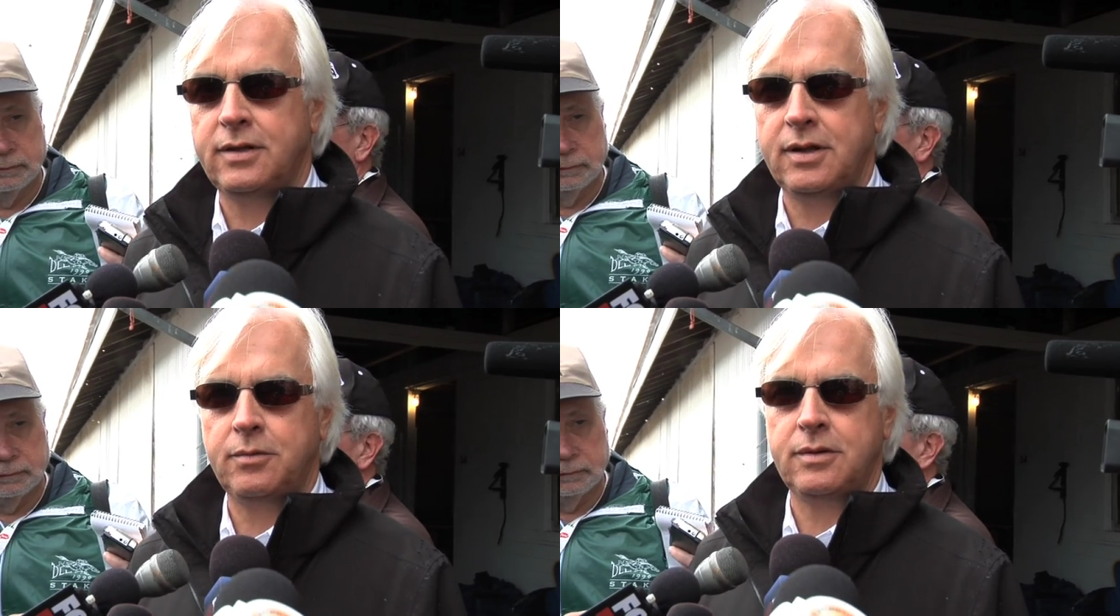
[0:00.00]

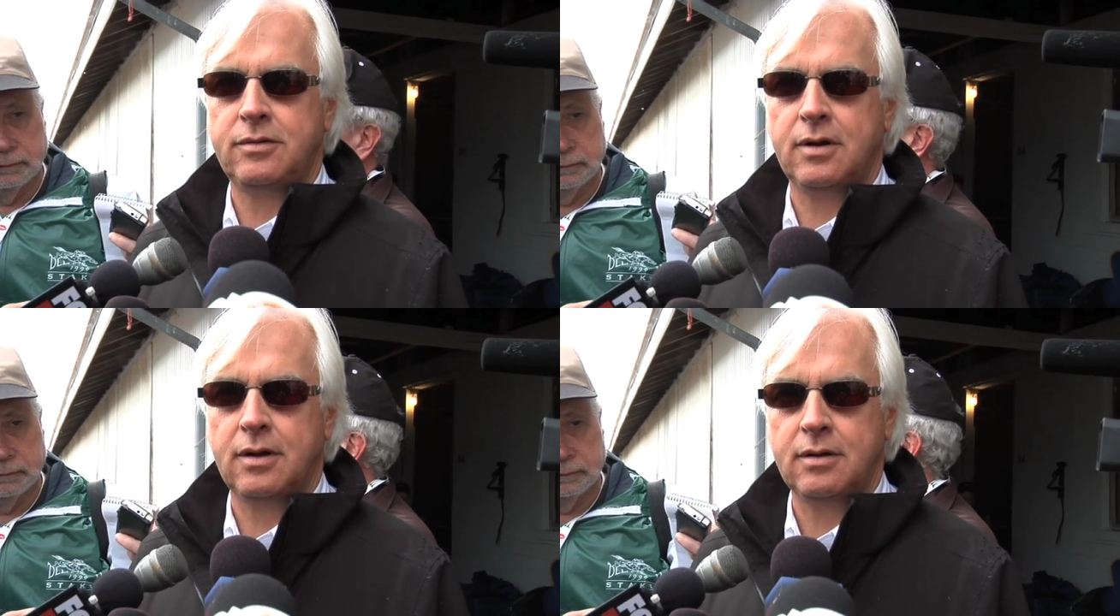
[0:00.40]
He
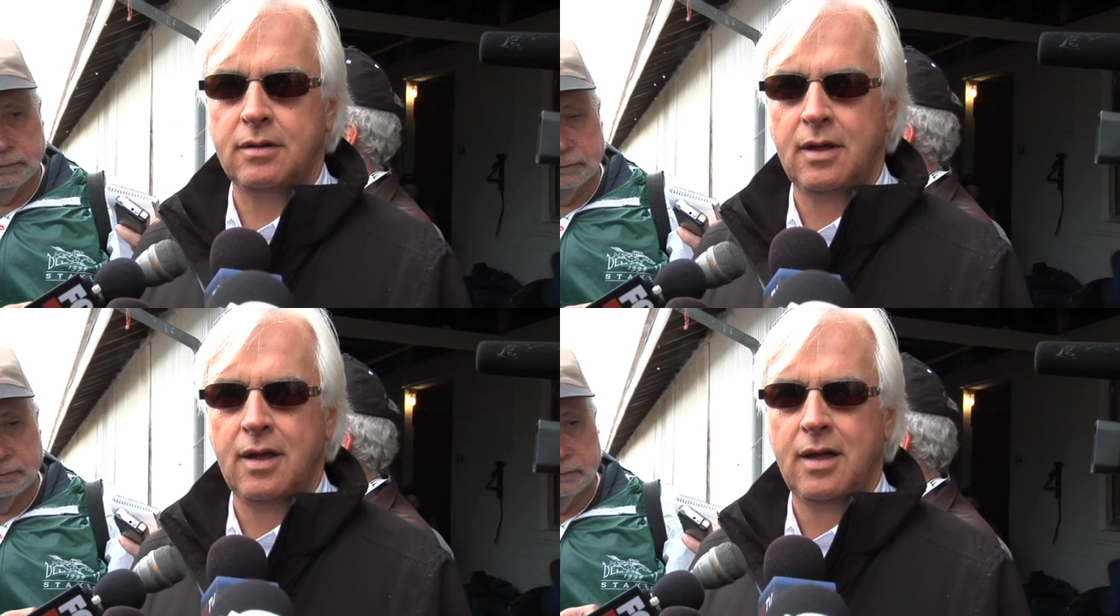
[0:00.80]
was, uh,
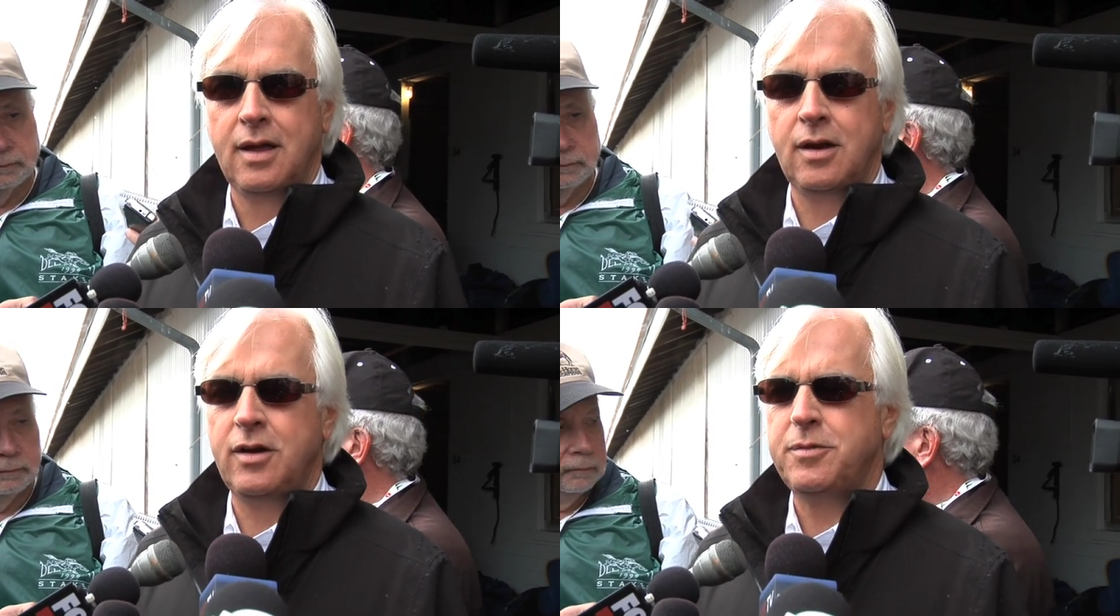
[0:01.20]

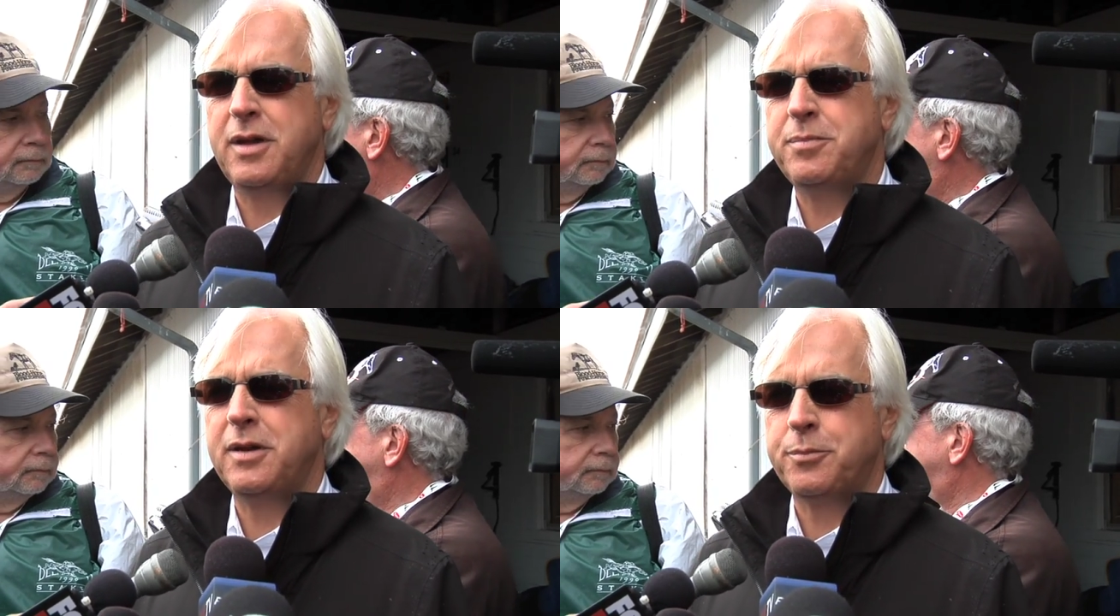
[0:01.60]
you know, he's, he's been